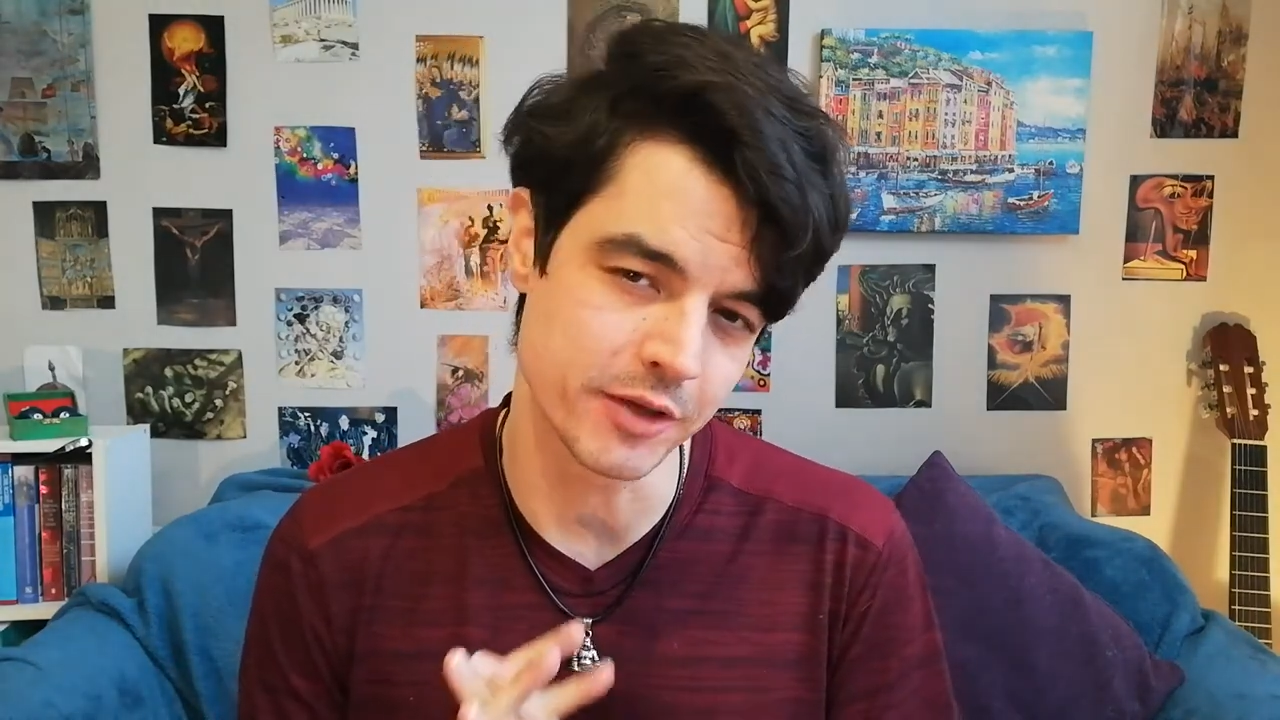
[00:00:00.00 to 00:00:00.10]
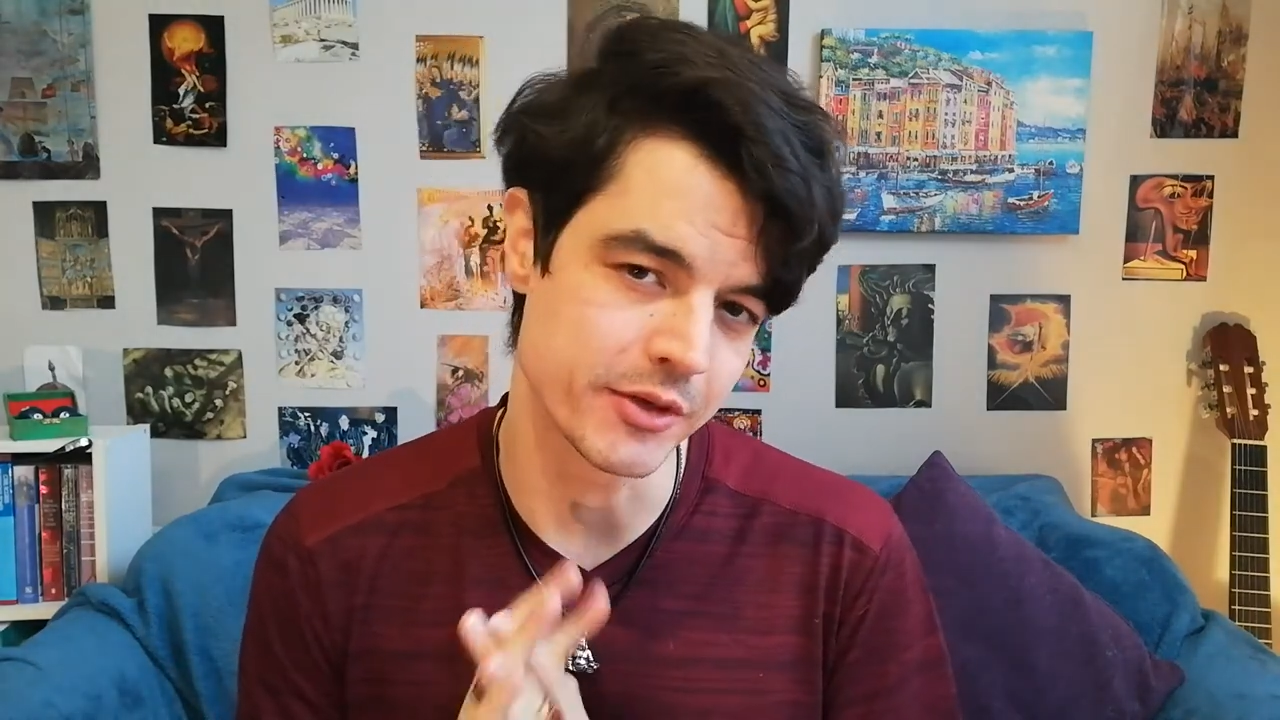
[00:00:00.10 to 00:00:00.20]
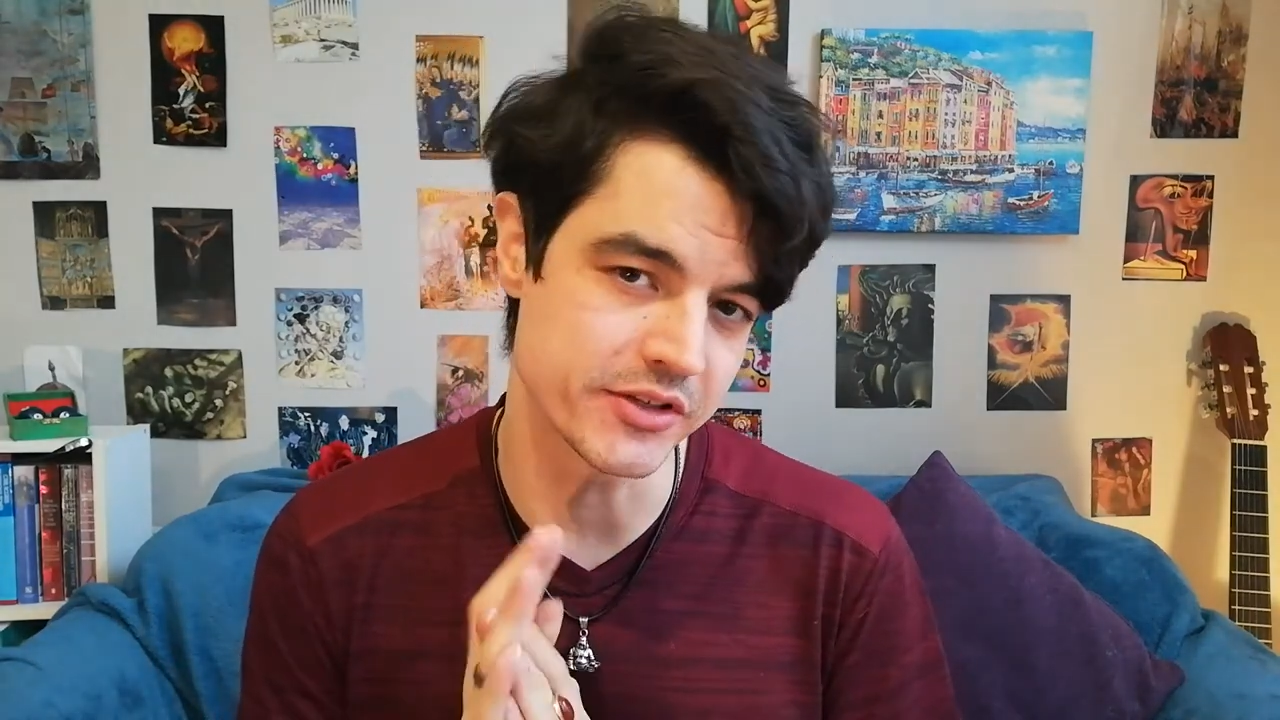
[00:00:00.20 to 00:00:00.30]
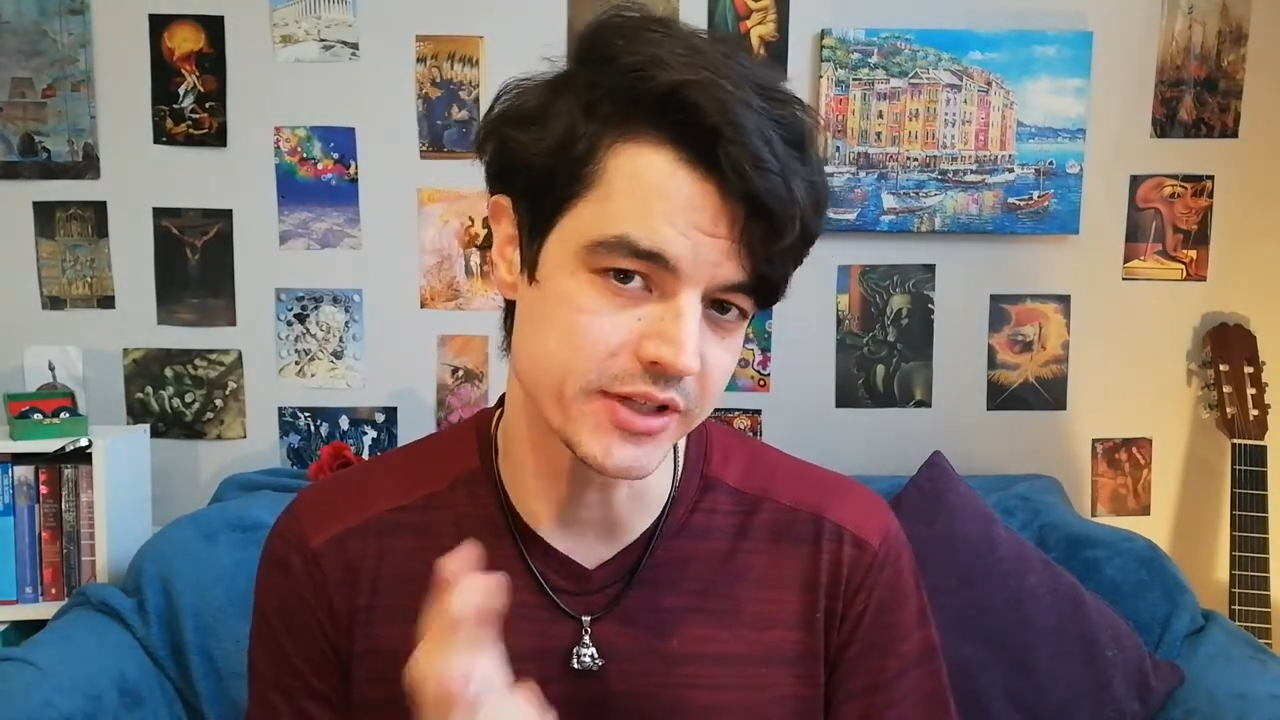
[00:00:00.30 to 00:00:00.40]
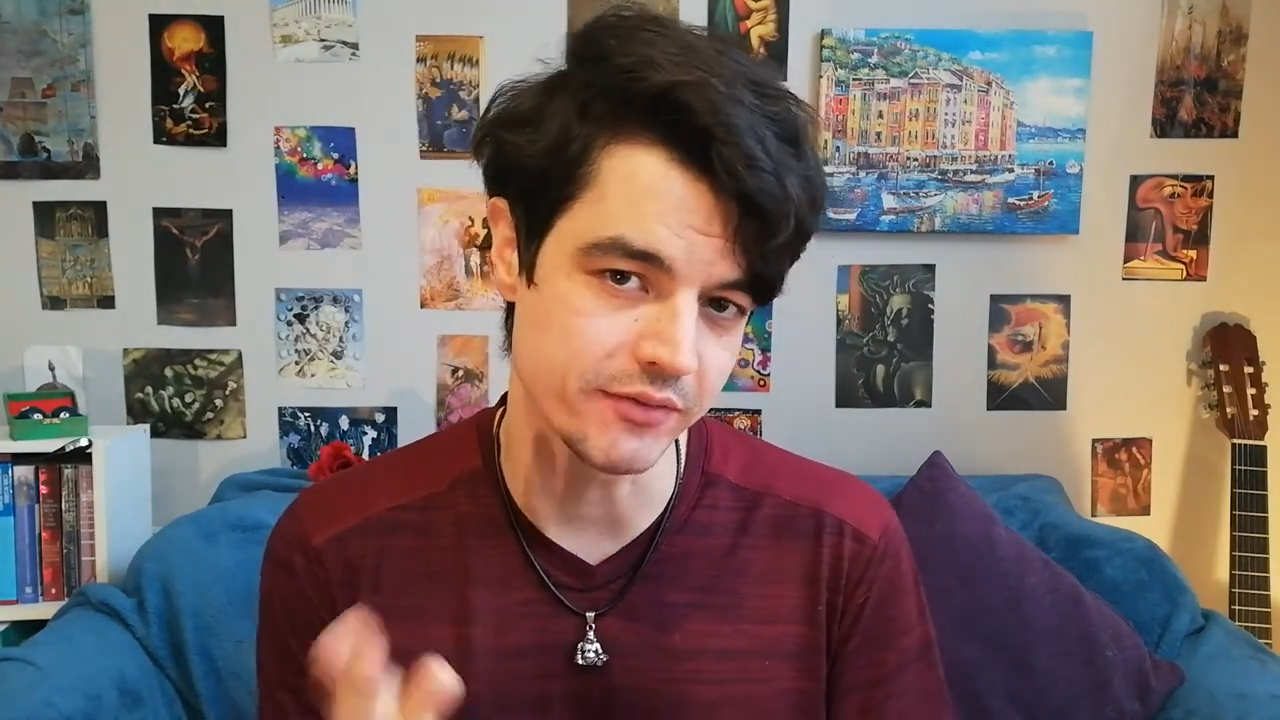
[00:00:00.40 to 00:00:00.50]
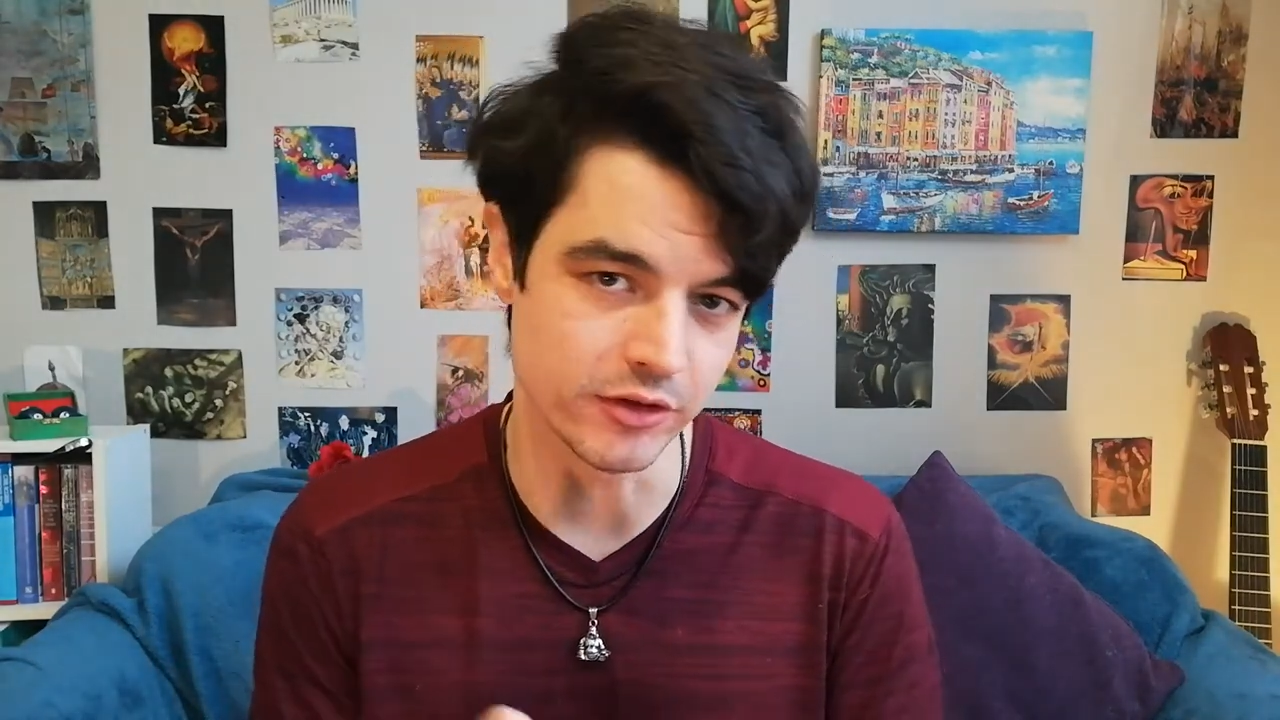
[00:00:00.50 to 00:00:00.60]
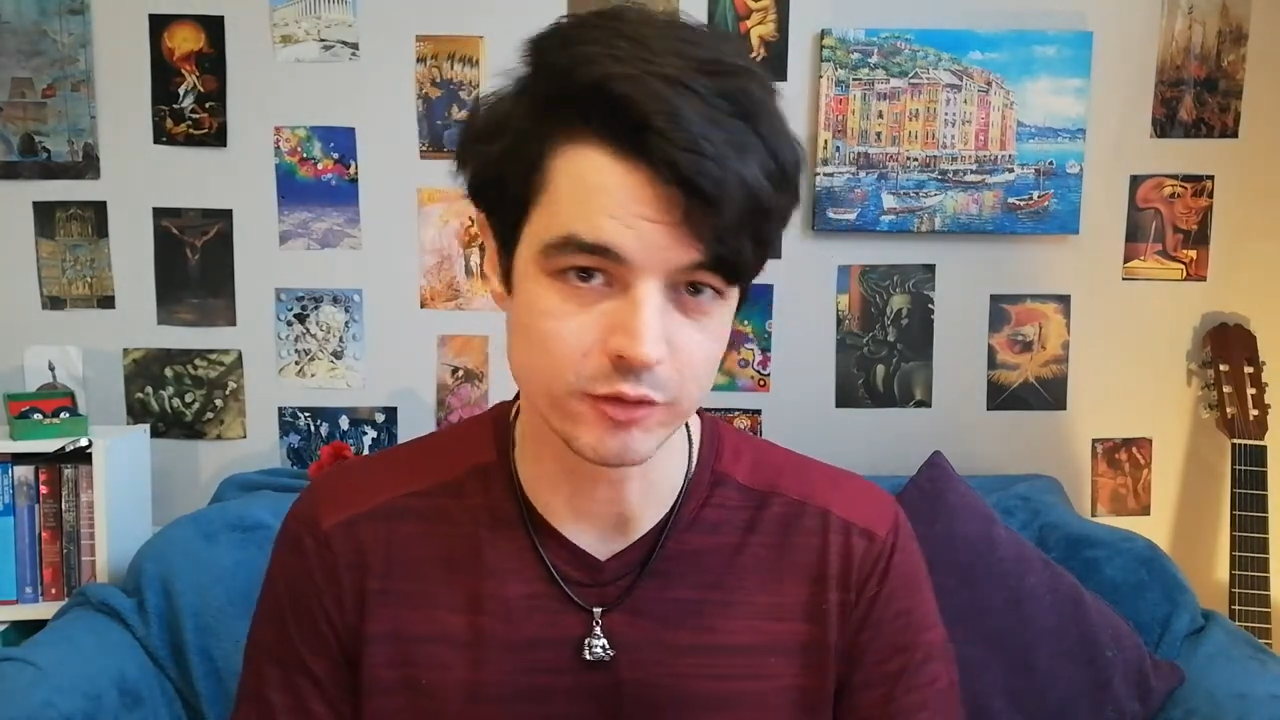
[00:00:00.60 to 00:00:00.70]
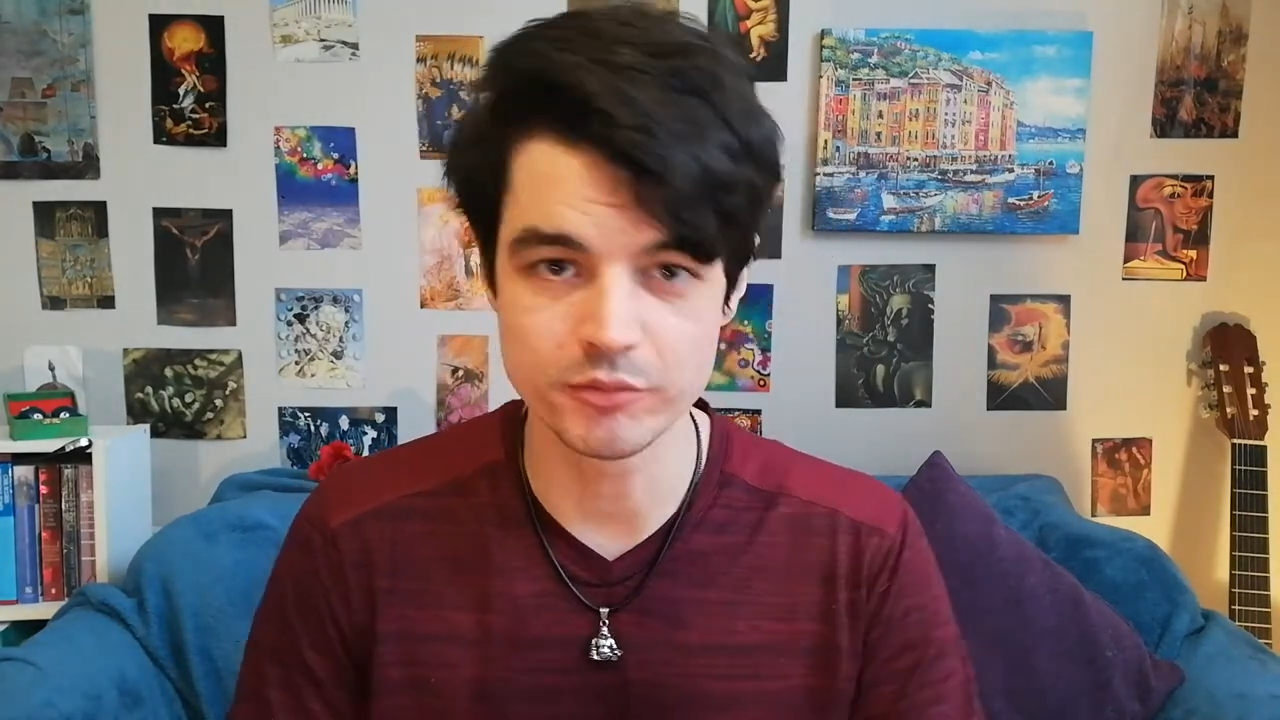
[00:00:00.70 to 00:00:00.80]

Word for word: about 7,